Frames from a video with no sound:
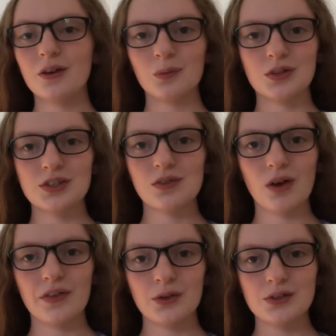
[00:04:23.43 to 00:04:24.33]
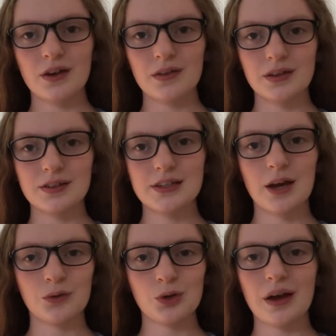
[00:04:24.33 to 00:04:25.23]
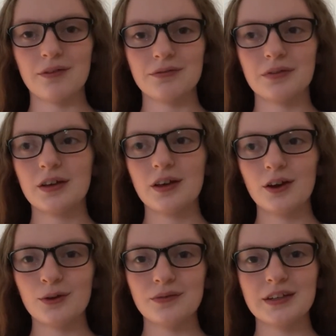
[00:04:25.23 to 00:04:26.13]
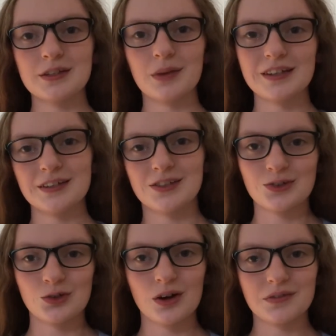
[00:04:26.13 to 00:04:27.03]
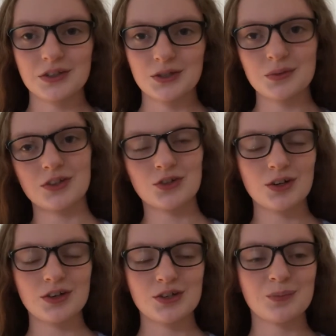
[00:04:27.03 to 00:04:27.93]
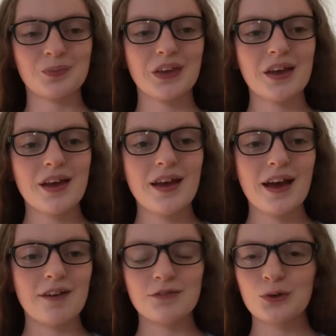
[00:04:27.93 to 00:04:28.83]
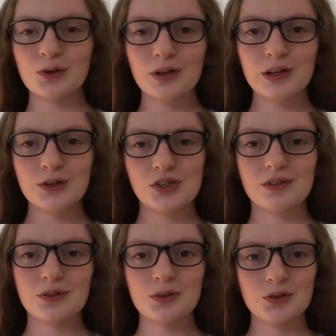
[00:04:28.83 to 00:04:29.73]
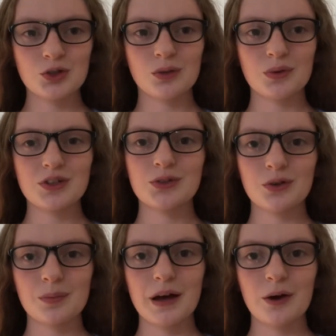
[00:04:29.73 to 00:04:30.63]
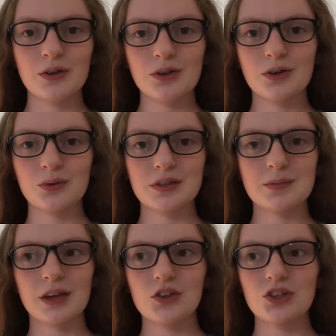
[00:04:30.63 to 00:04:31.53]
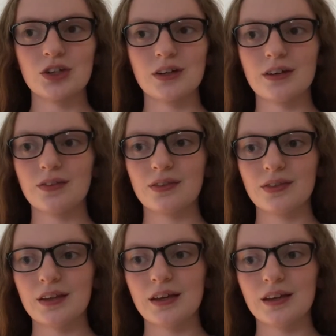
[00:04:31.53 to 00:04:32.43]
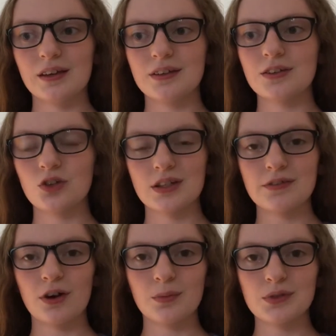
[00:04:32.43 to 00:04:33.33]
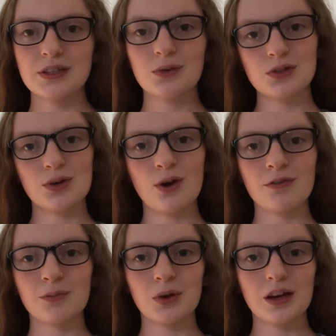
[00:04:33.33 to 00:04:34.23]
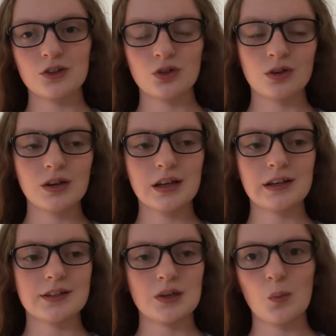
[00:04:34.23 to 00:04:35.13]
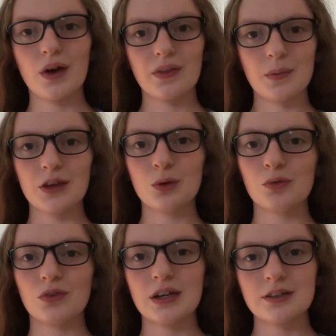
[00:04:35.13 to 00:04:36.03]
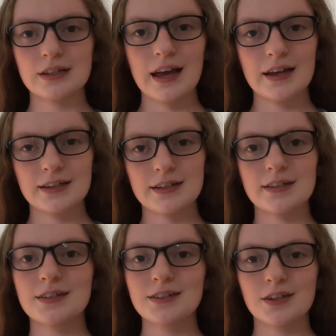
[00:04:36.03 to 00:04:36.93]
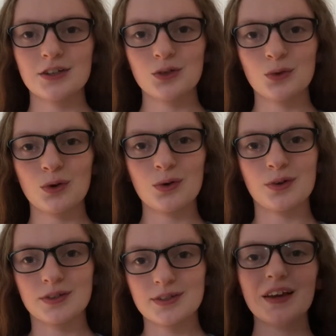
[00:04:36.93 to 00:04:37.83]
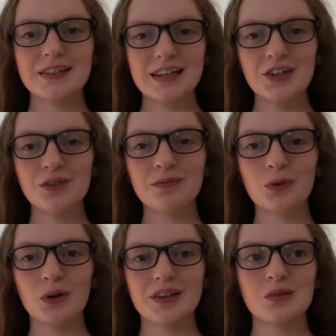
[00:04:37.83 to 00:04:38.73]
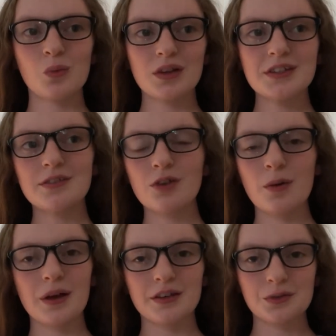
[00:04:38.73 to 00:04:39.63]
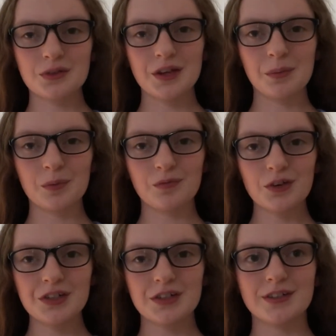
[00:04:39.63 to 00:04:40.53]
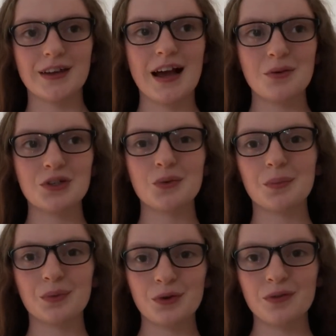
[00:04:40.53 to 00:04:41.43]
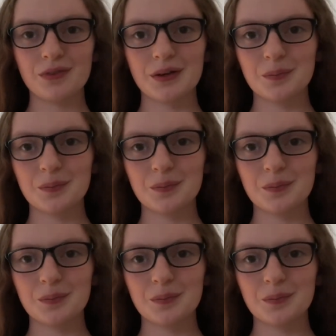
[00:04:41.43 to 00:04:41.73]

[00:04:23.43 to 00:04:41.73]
Once you write those kind of things down, you'll have hopefully some ideas to draft into an introduction. And for your conclusion, if you're not sure what to talk about, you can always mention the transferable skills you got from your extracurriculars and why they make you a really good candidate to study your course. Section 4 is once you've got a personal statement written, how do you improve it?